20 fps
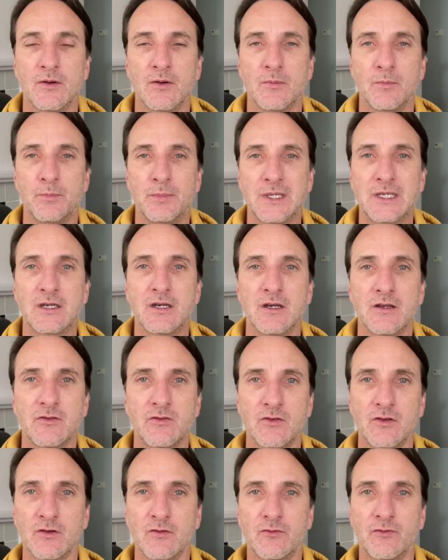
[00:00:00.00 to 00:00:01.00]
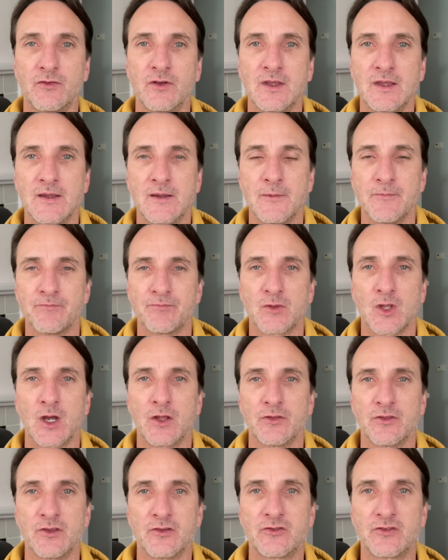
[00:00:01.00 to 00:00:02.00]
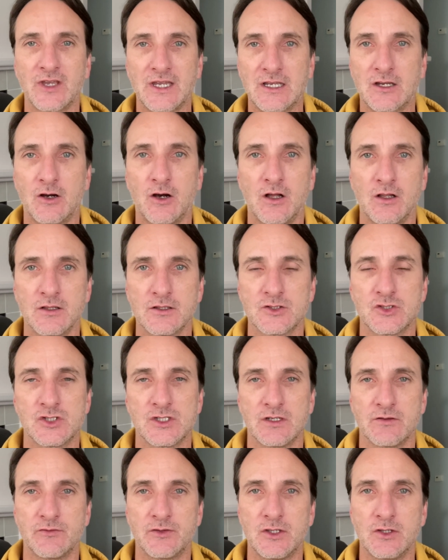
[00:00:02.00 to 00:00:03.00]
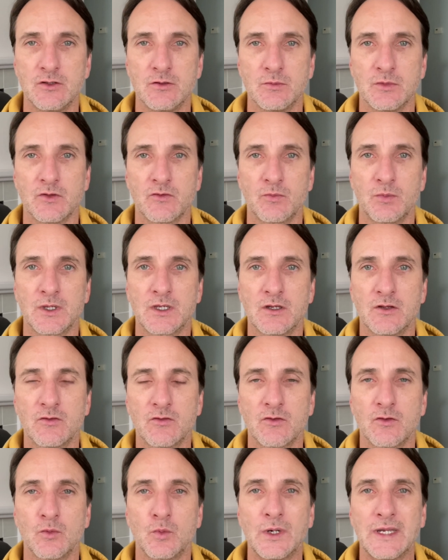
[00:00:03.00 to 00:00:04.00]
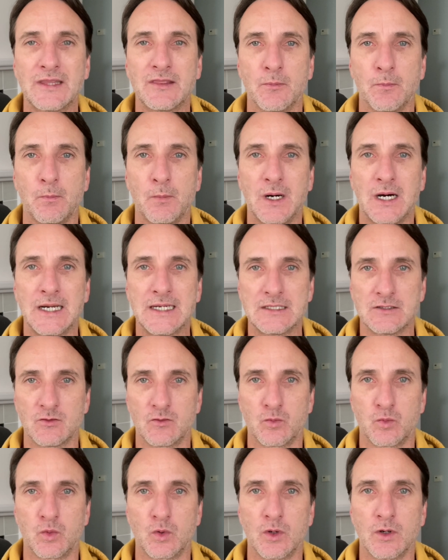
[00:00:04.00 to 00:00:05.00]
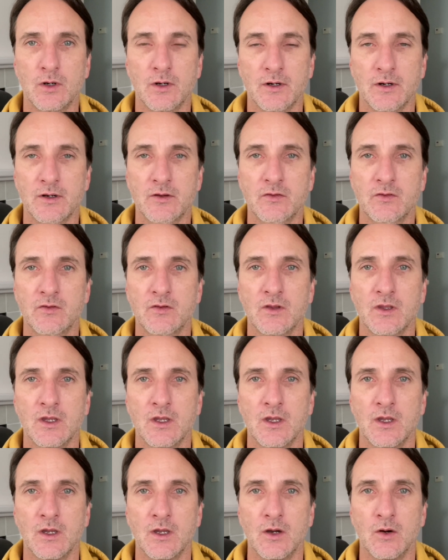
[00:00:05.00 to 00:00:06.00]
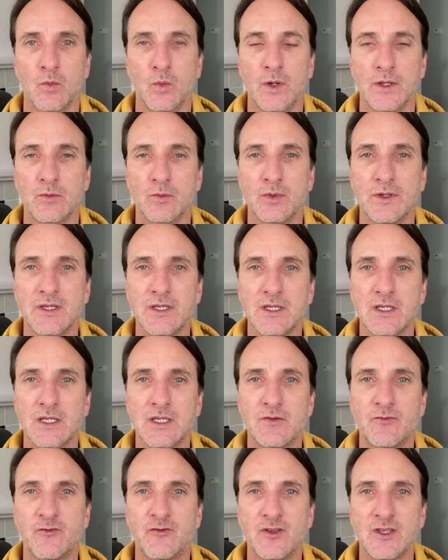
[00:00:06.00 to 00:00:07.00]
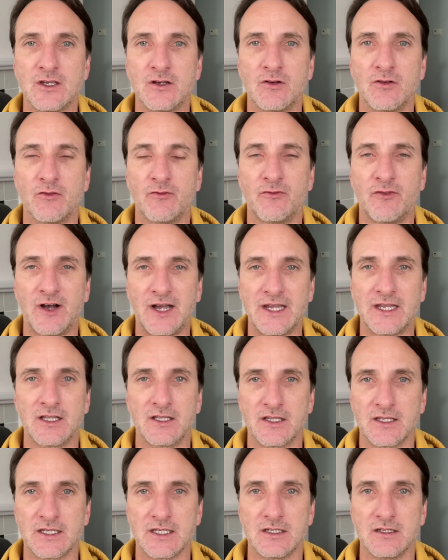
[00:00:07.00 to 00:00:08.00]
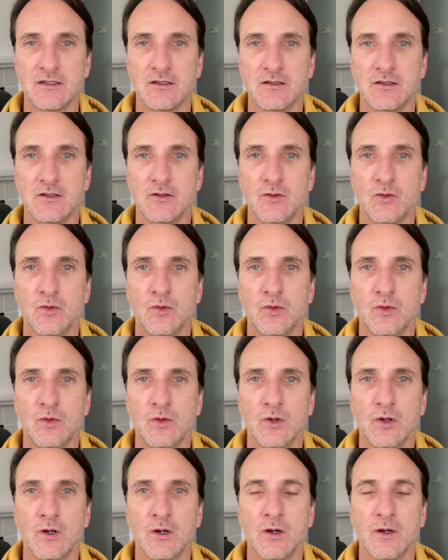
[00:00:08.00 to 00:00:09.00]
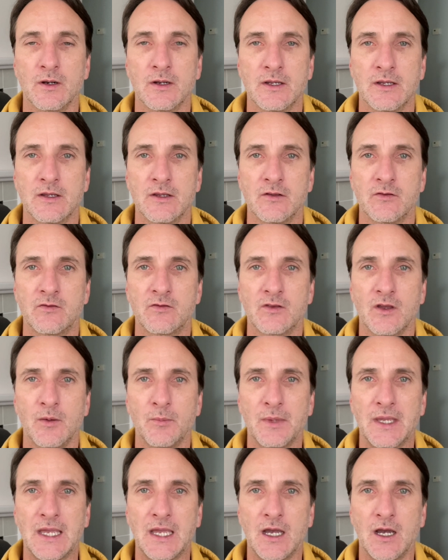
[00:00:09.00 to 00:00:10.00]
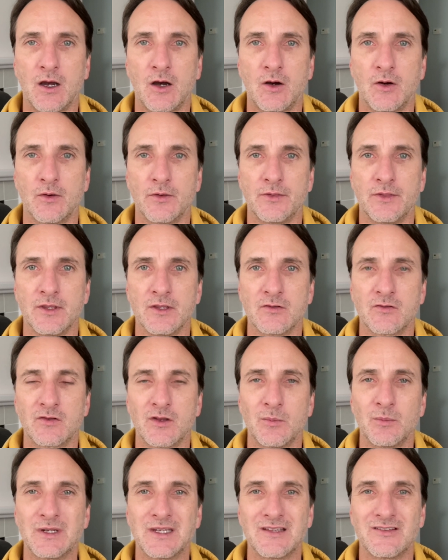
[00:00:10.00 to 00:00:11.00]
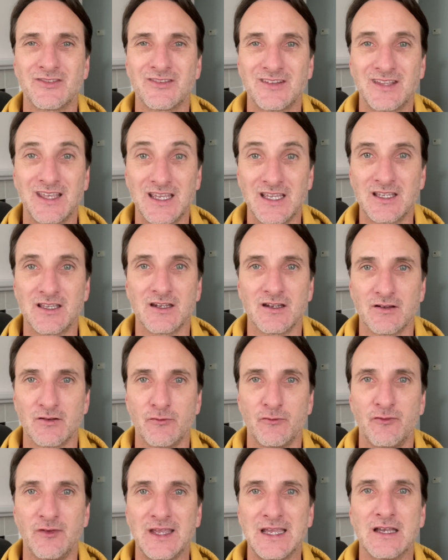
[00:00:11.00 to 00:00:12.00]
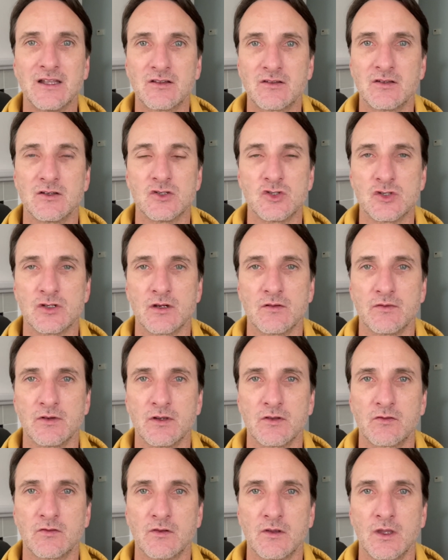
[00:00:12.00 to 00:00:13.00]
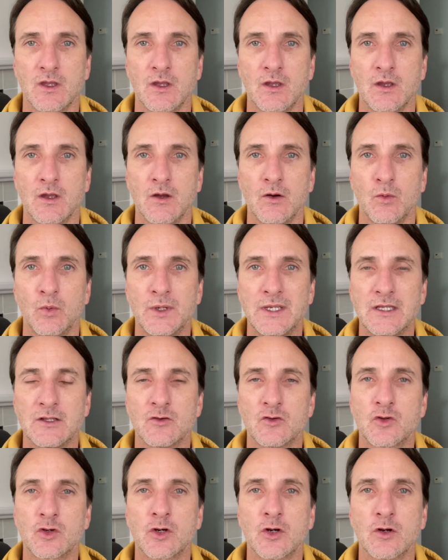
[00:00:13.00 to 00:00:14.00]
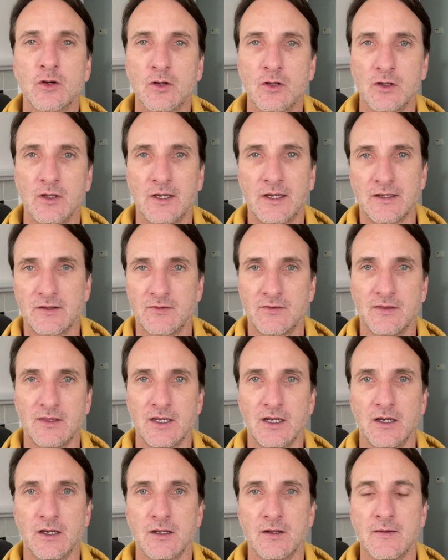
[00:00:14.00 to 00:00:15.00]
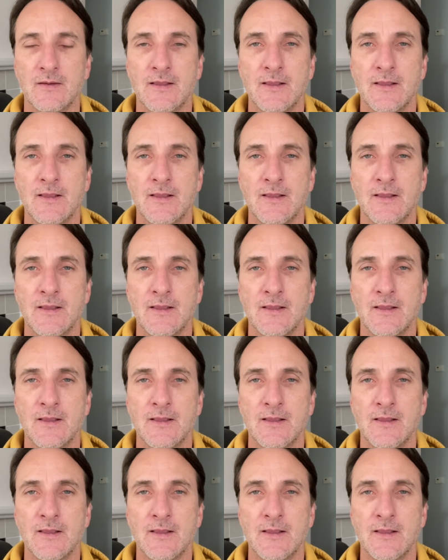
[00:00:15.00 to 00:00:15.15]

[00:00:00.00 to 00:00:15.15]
because of the psychology of humans, because of the way the mind works, when we feel violated or somehow that somebody has taken advantage of us, we internalize that.